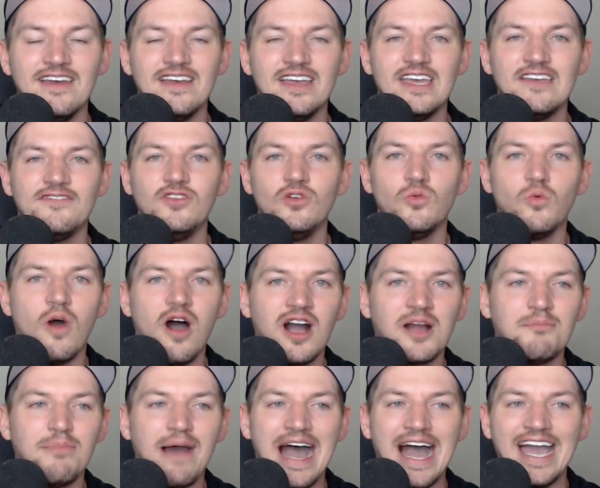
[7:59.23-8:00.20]
If you
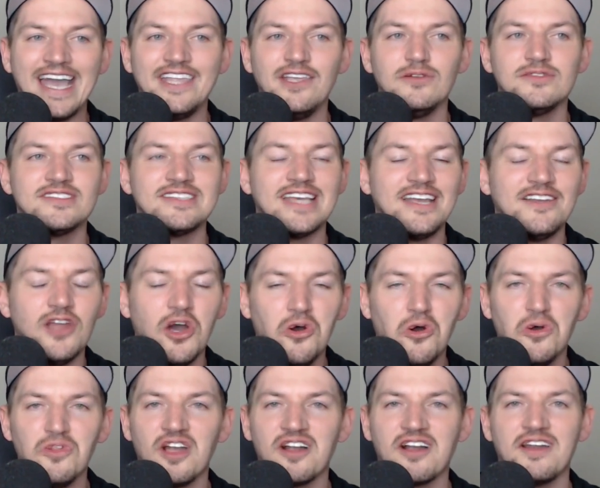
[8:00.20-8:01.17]
walk by and you say
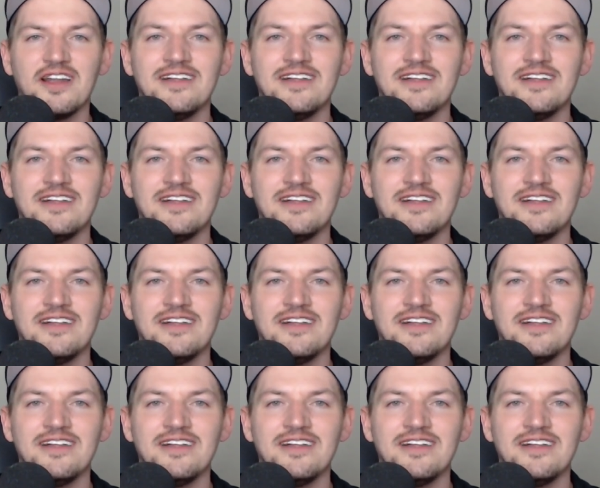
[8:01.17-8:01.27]
no, they're gonna